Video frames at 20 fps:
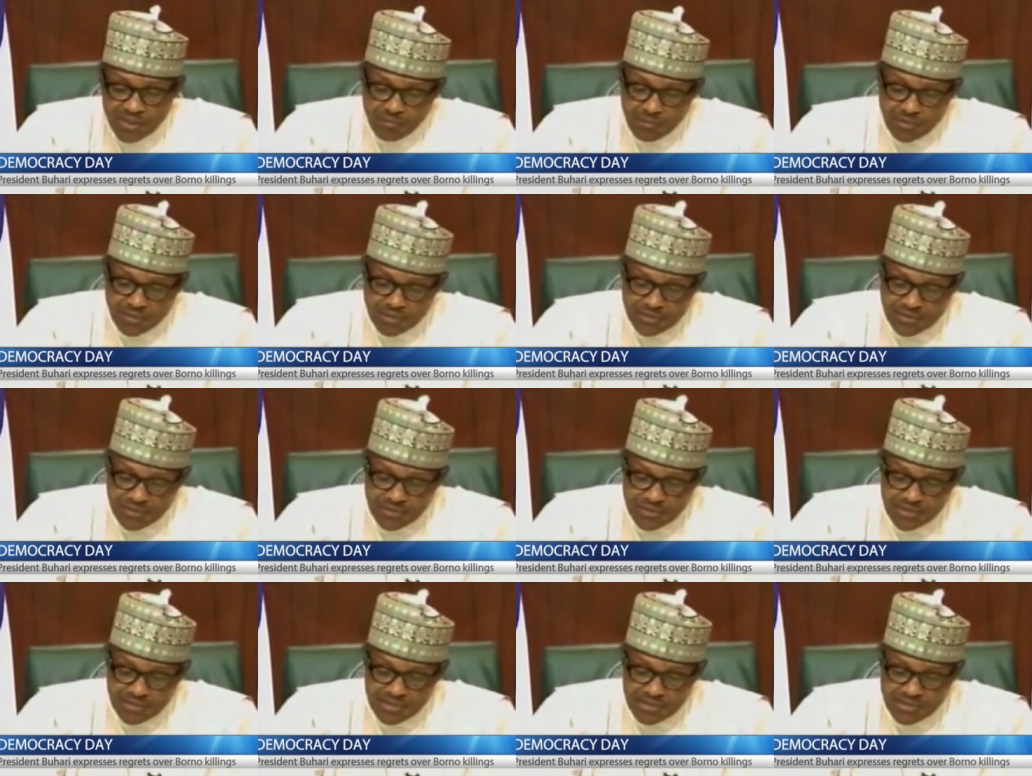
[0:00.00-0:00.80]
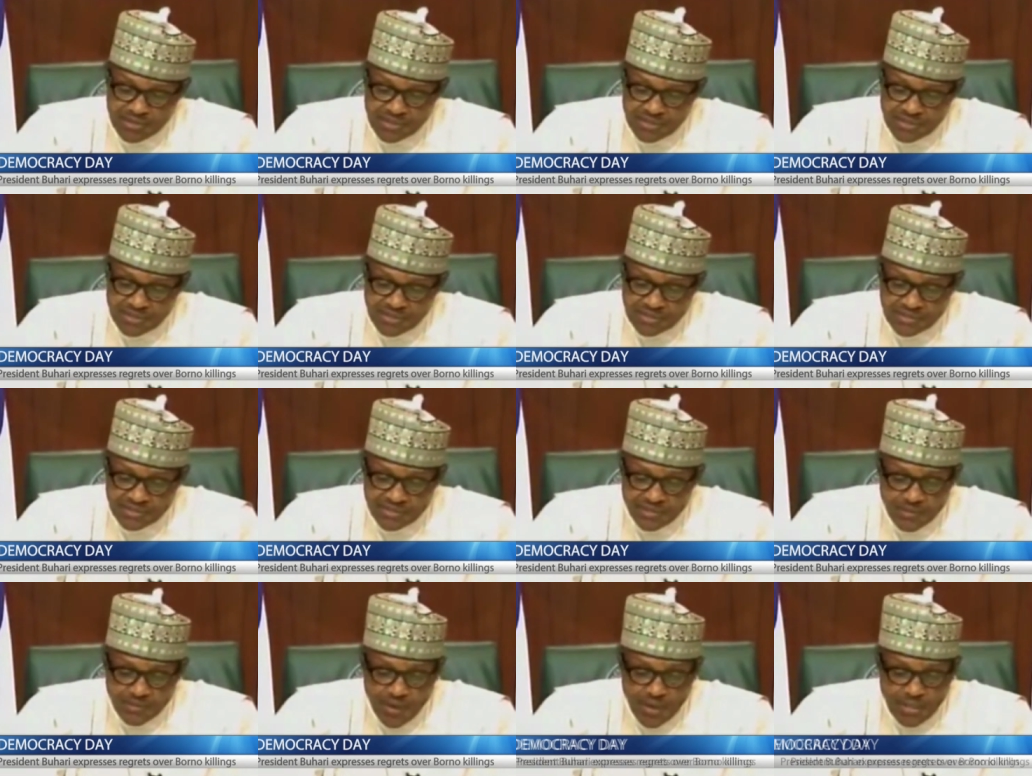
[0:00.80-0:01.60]
governments
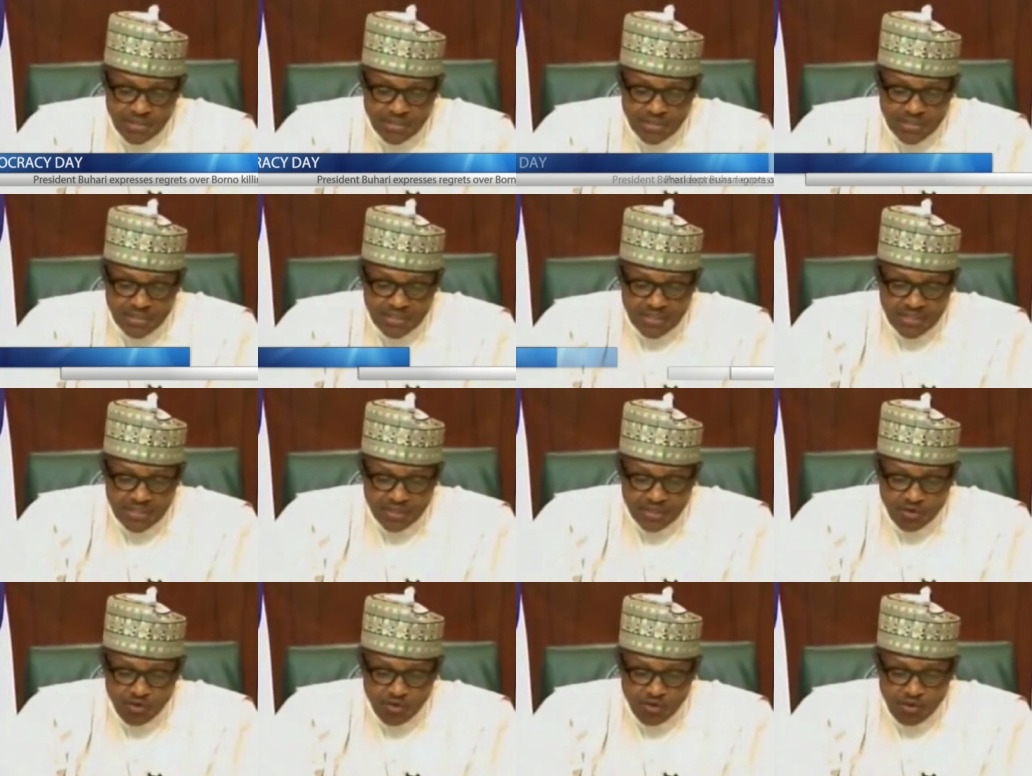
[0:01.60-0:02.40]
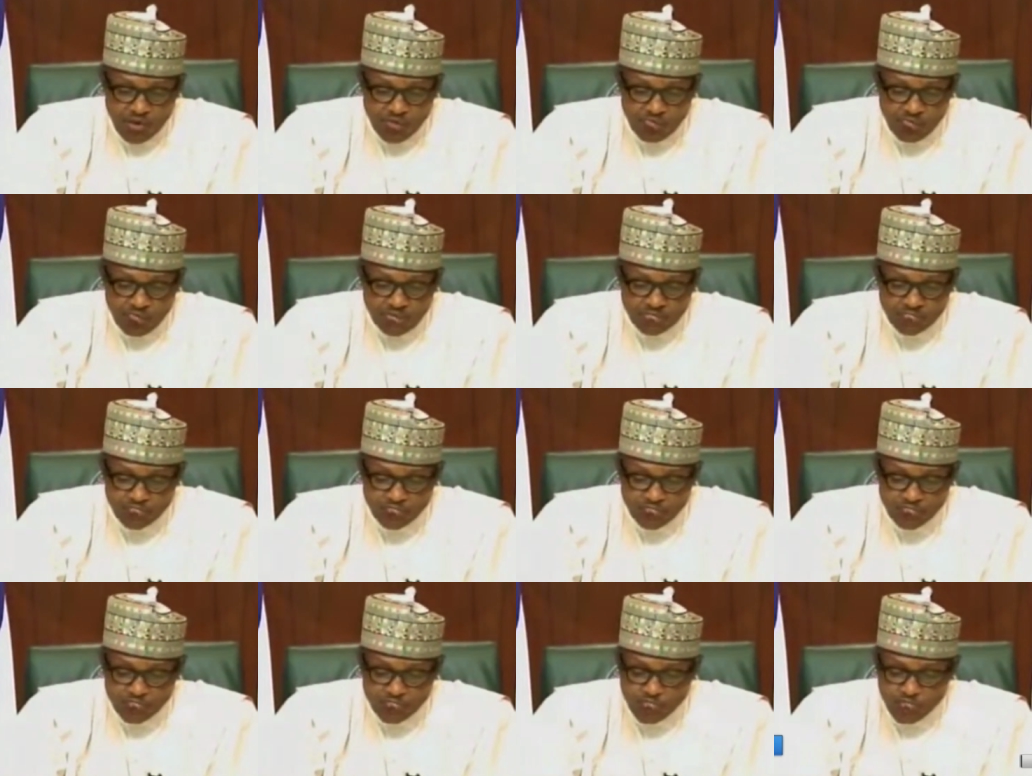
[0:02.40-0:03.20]
that were taken over by
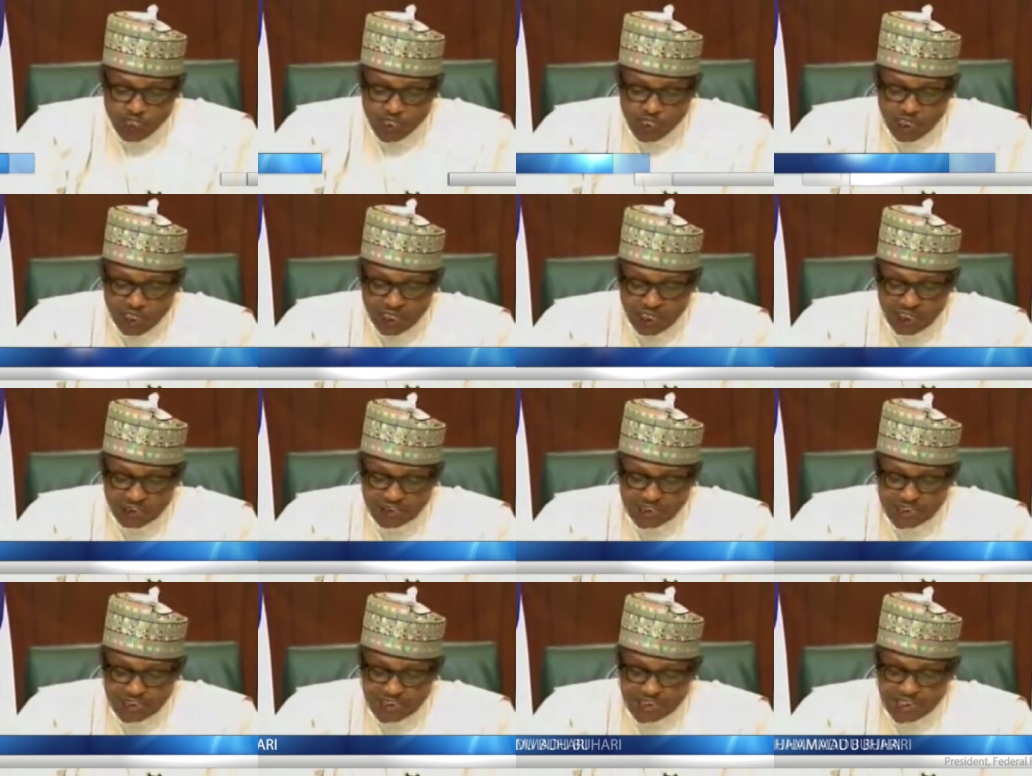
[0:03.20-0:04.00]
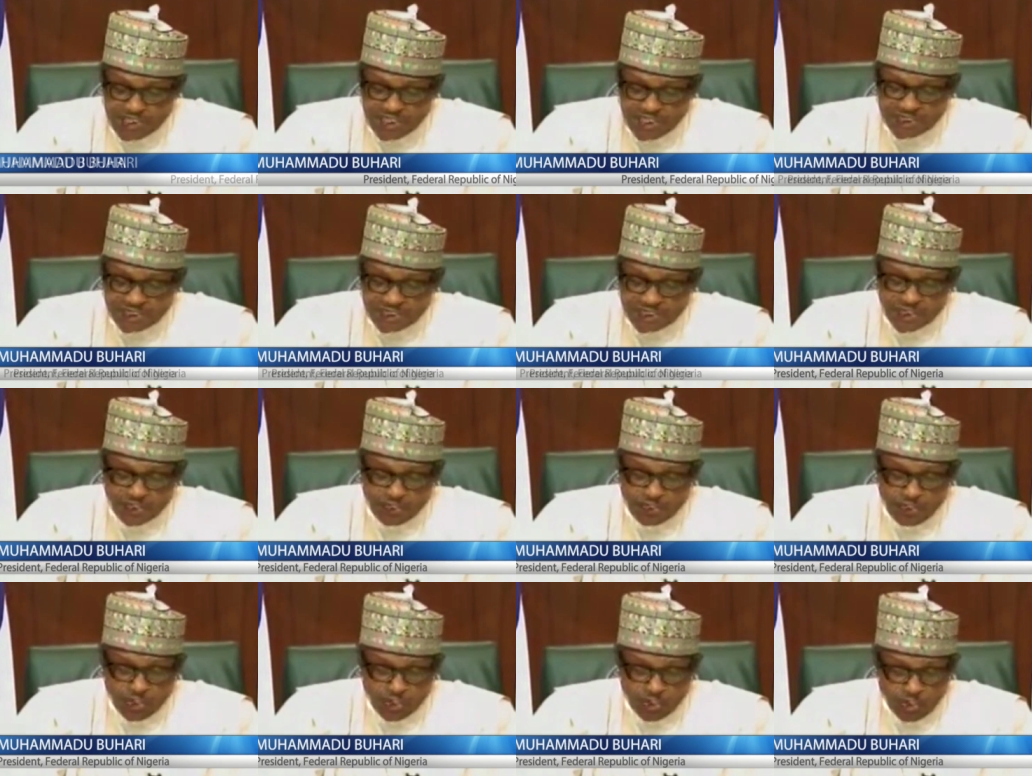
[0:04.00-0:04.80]
Boko Haram insurgents
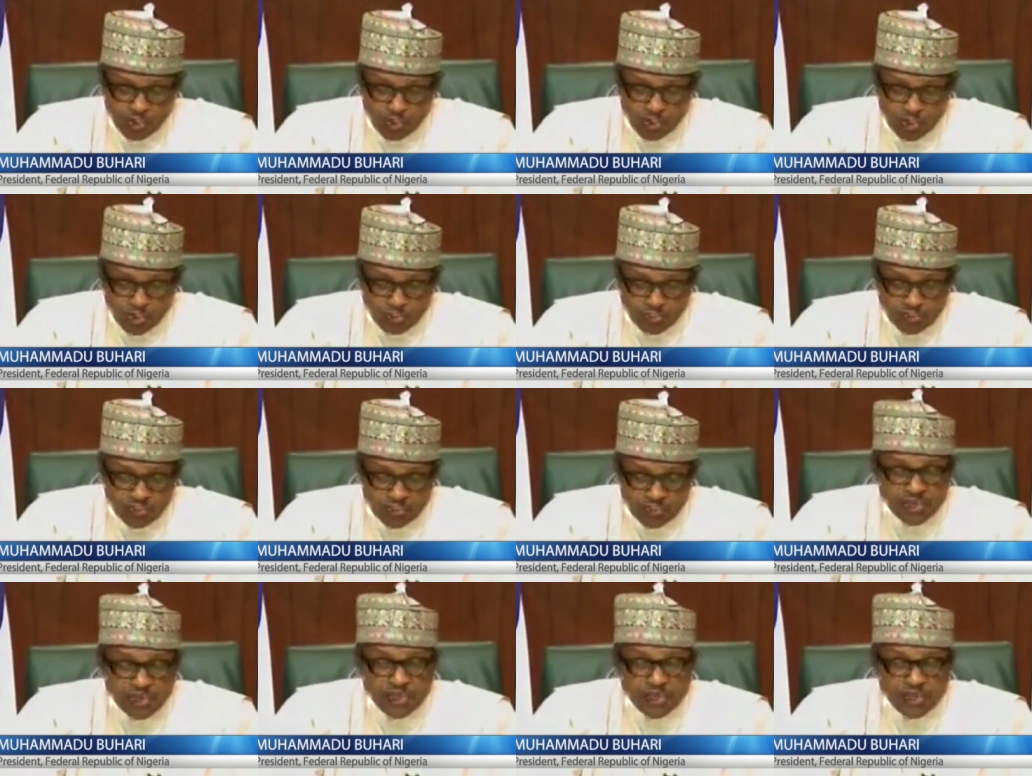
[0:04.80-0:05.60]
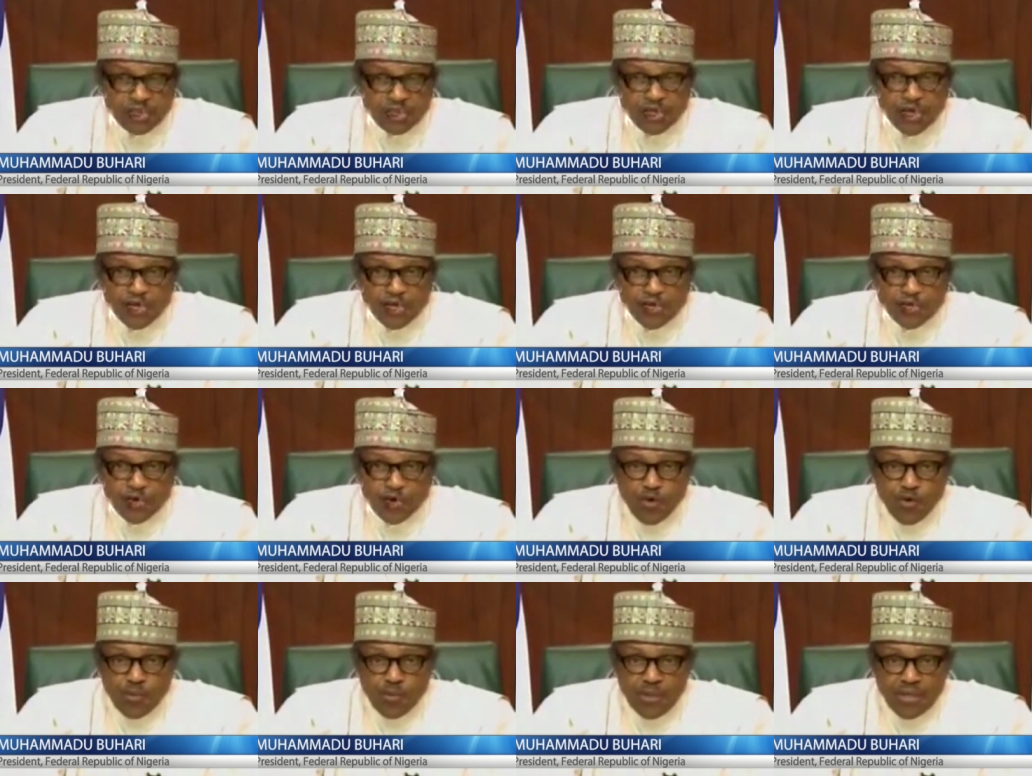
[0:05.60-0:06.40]
in Borno
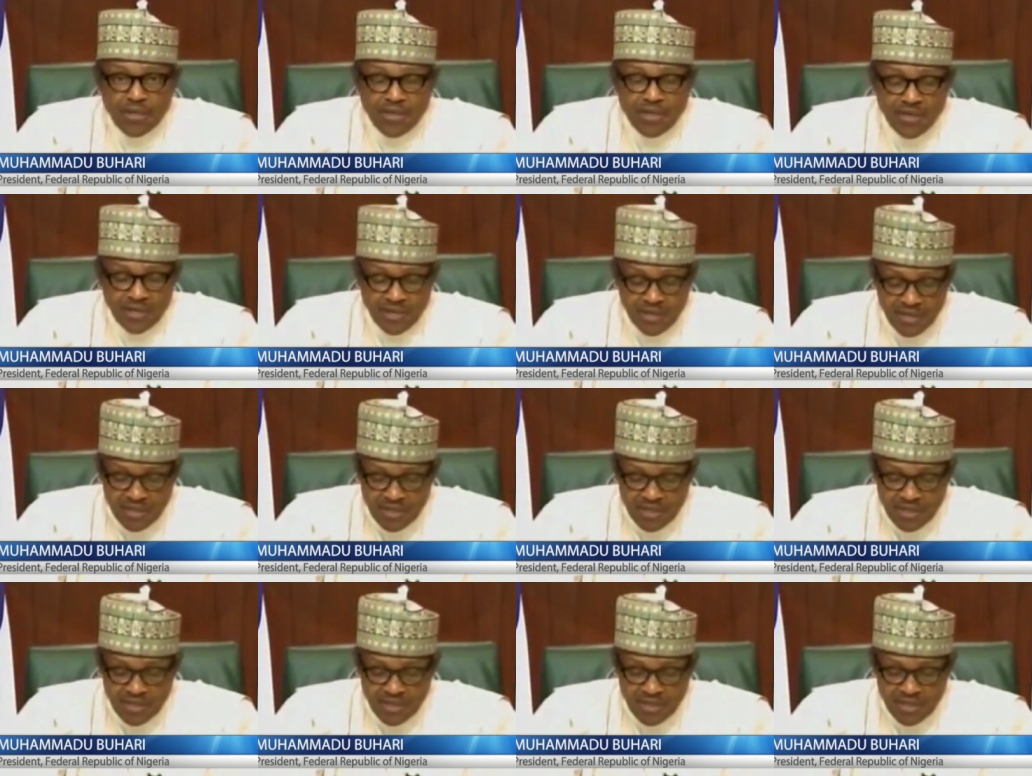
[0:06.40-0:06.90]
Yobe,